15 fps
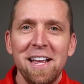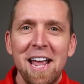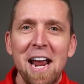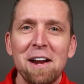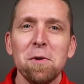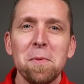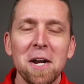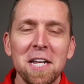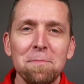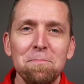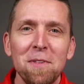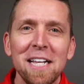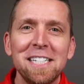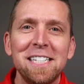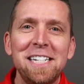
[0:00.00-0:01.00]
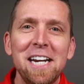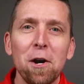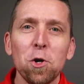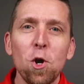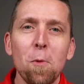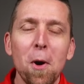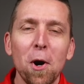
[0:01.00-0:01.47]
Hey everybody, it's
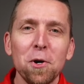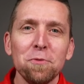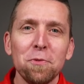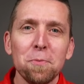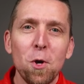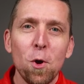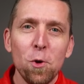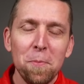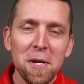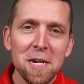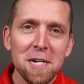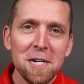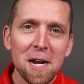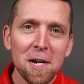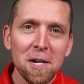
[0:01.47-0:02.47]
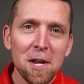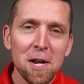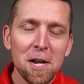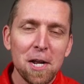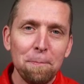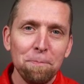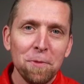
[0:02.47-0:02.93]
Derek Comartin from
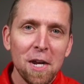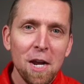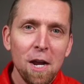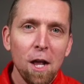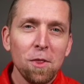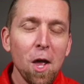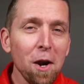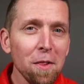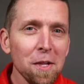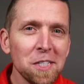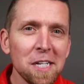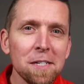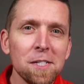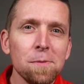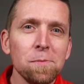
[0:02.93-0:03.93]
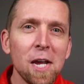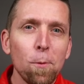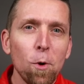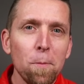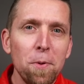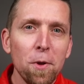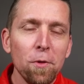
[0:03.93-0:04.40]
CodeOpinion.com. A lot of the systems that
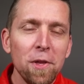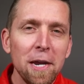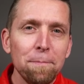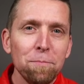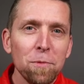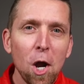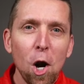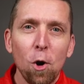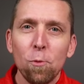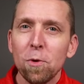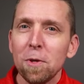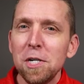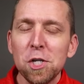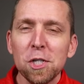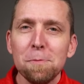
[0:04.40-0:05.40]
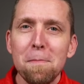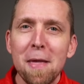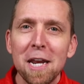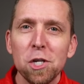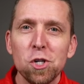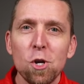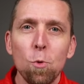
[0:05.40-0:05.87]
we're building are really just
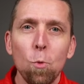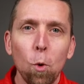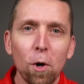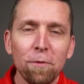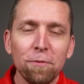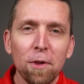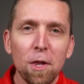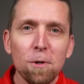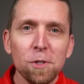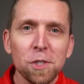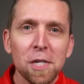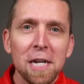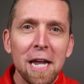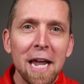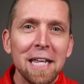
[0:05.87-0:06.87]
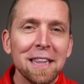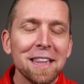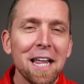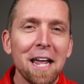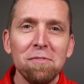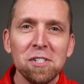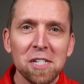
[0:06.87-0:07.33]
managing workflows and
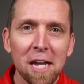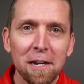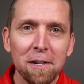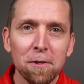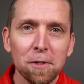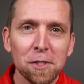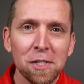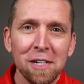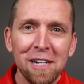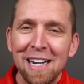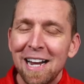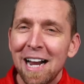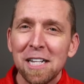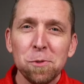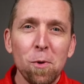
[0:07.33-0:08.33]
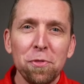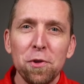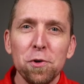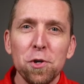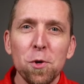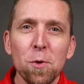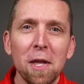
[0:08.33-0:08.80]
life cycles. That's what they're
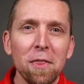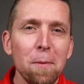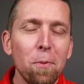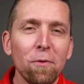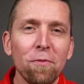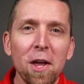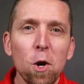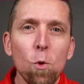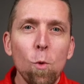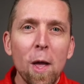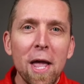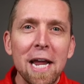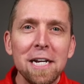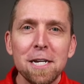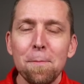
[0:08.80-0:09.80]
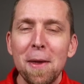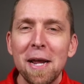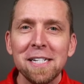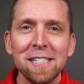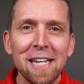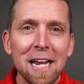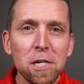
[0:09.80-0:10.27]
doing. They provide a way to make
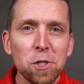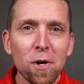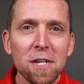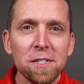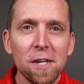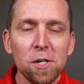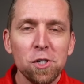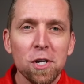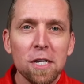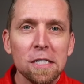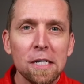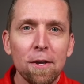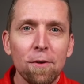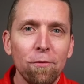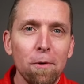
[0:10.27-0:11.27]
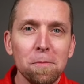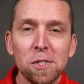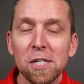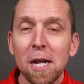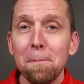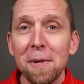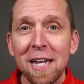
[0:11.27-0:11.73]
state transitions from
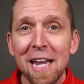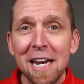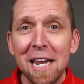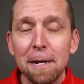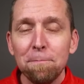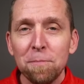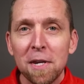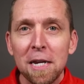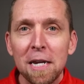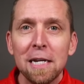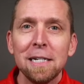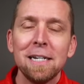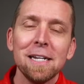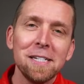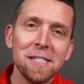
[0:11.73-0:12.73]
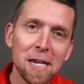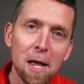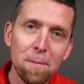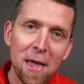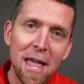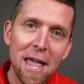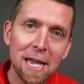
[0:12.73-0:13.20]
some beginning to
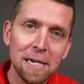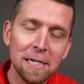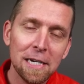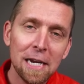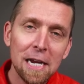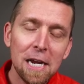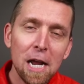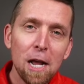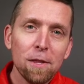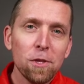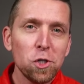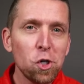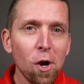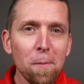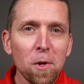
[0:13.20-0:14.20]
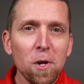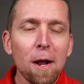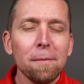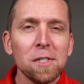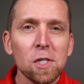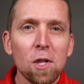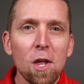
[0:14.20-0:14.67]
some end. The trouble
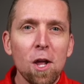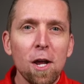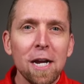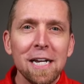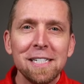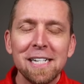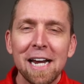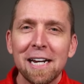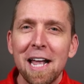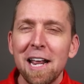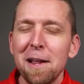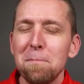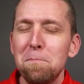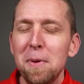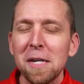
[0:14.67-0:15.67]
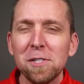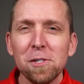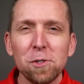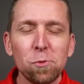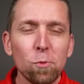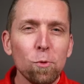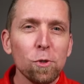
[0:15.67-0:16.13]
comes along is that kind of
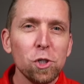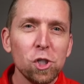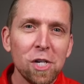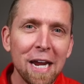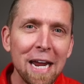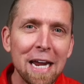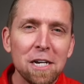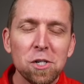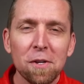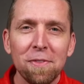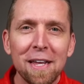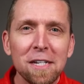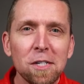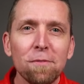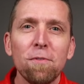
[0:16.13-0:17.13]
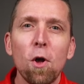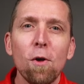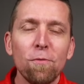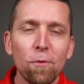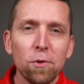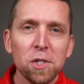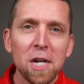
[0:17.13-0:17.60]
business rules change and things evolve
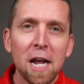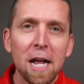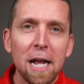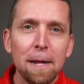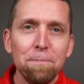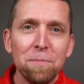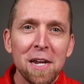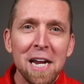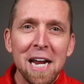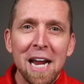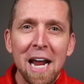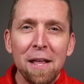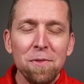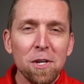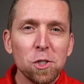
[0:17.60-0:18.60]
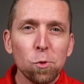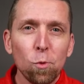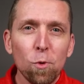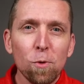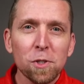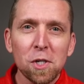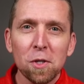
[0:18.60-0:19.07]
over time, and these
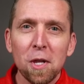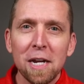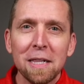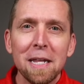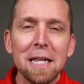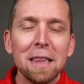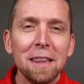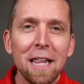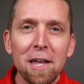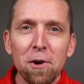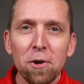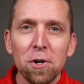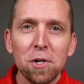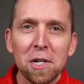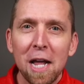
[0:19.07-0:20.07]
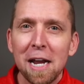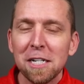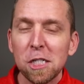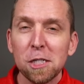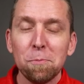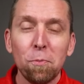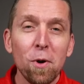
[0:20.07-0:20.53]
rules are likely littered, kind of
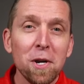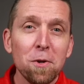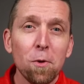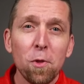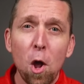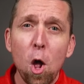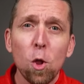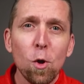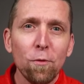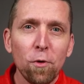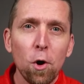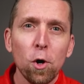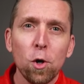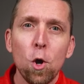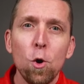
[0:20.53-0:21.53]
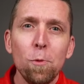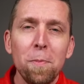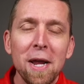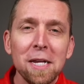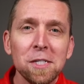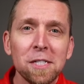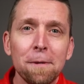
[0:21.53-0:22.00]
sprinkled all over our code
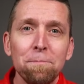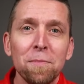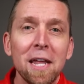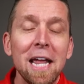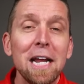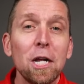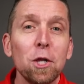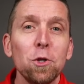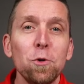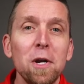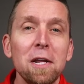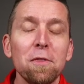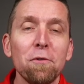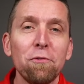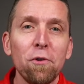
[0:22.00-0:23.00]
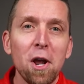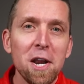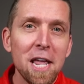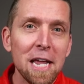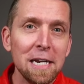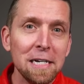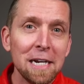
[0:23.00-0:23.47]
base, including the front
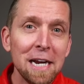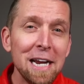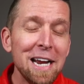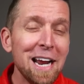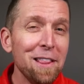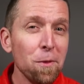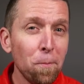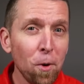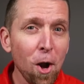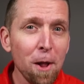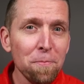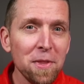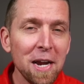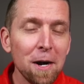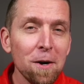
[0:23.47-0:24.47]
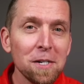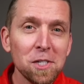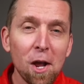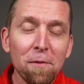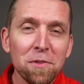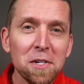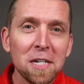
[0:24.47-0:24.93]
end. And the problem there is
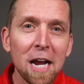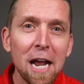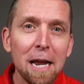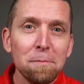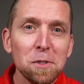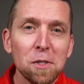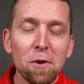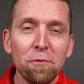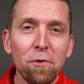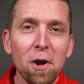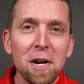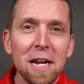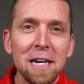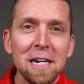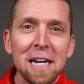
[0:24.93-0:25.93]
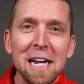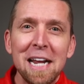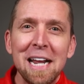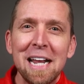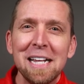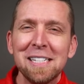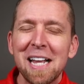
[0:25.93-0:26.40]
oftentimes the front end
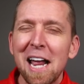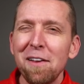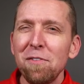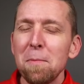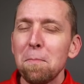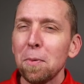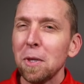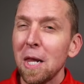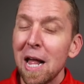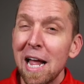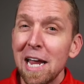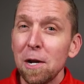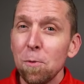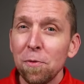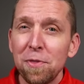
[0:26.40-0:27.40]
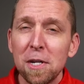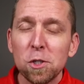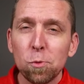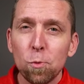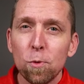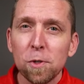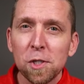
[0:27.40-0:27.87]
is kind of implying what these
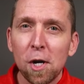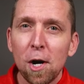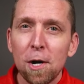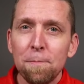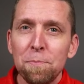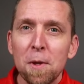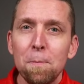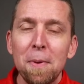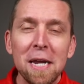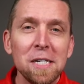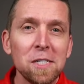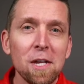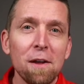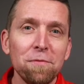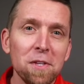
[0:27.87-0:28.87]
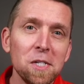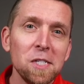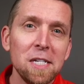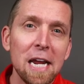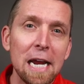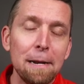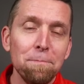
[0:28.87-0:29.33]
rules are based off the
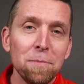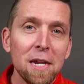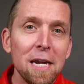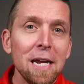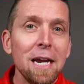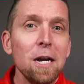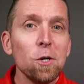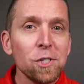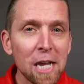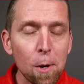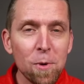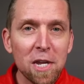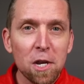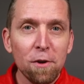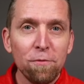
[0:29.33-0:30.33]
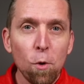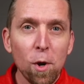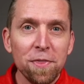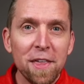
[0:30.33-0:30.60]
state. Here's how we can avoid